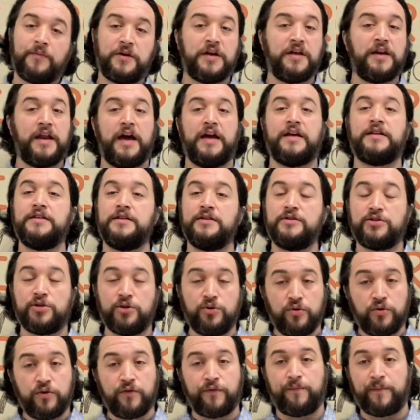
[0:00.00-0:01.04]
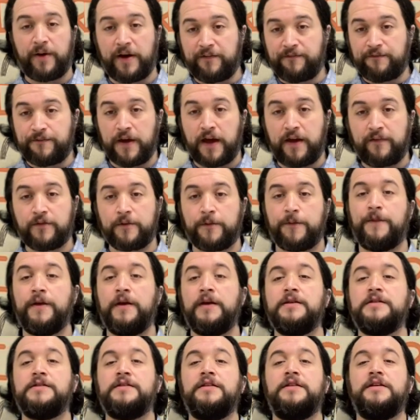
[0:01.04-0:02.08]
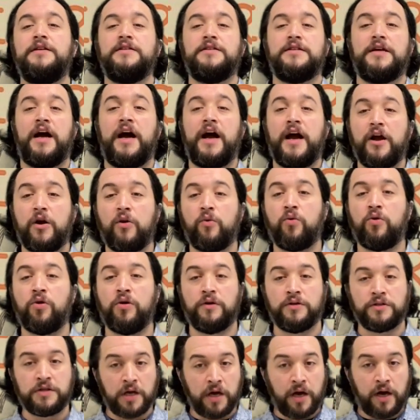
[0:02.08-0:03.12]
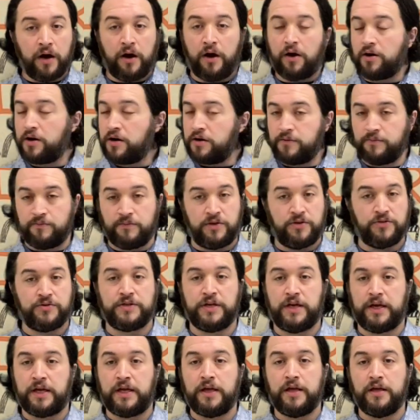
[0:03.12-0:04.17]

connecting 2 of my favorite things in the entire world, art and music.